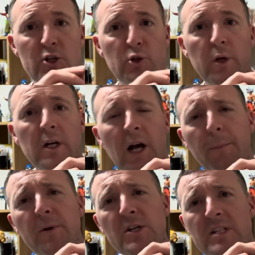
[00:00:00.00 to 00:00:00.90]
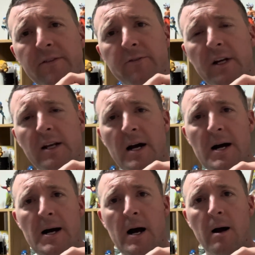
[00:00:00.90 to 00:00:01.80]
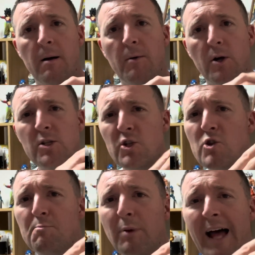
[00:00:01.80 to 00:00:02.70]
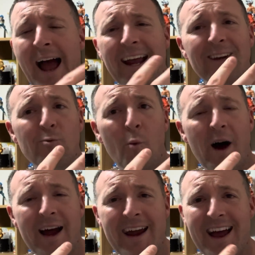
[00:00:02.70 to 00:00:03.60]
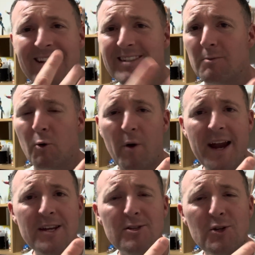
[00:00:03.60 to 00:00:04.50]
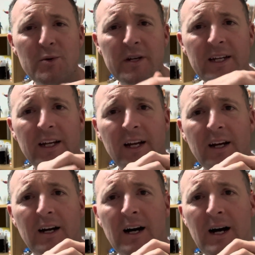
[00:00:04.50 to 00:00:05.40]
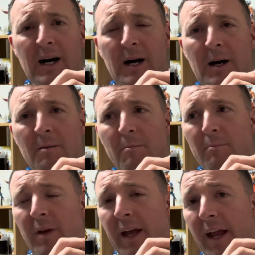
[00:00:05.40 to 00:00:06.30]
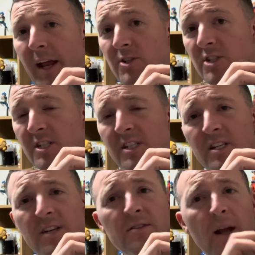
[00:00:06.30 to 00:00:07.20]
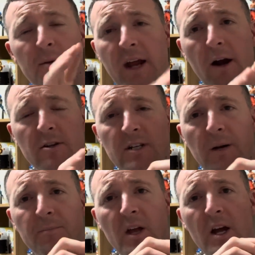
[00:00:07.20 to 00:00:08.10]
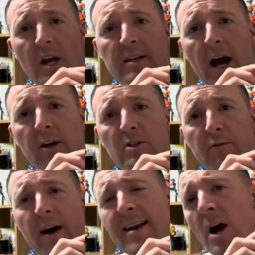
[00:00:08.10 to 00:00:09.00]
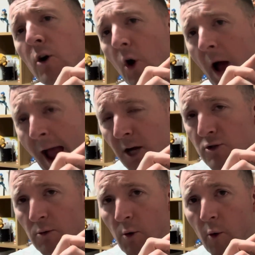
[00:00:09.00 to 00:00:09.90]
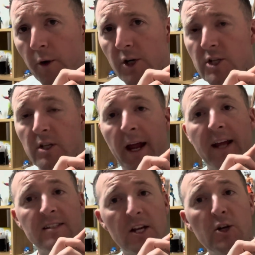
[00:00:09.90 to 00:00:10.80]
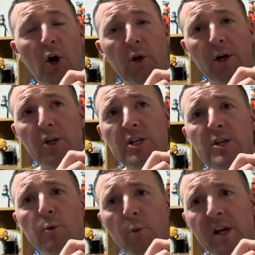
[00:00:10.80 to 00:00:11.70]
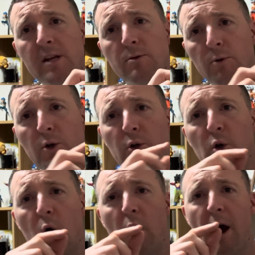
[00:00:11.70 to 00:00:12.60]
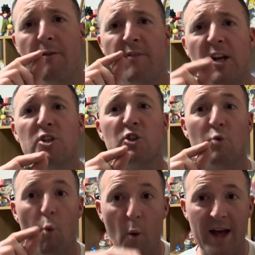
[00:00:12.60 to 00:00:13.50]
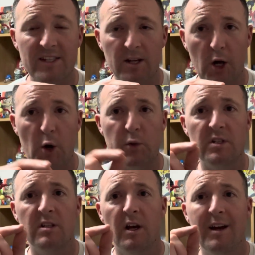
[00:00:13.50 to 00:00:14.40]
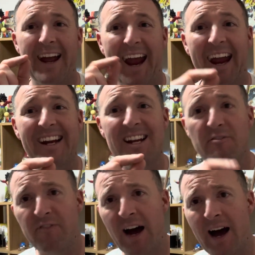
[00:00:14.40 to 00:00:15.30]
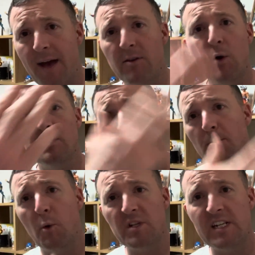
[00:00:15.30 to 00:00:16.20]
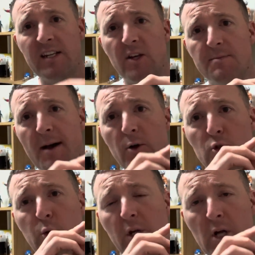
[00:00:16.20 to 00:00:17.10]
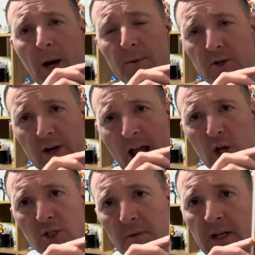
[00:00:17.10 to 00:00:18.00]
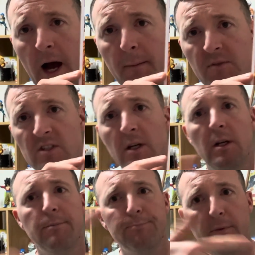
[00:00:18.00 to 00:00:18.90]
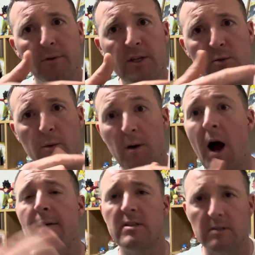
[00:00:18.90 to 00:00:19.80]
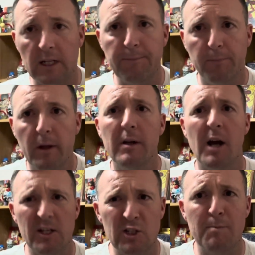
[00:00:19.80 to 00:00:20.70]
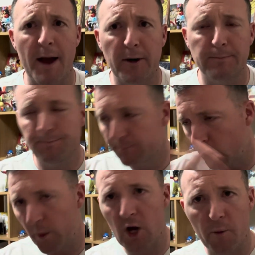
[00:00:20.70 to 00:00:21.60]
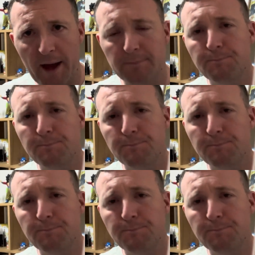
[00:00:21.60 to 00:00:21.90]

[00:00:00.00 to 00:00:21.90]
Julia Carpenter is different. Her suit's black and white, has some gray to it, and she's just a different type of character. Now, to find out her actual origin, like I said earlier, you need to read through Avengers West Coast 85. Goes into more details about Julia Carpenter and how she becomes this one. But obviously, as a spider, we know that.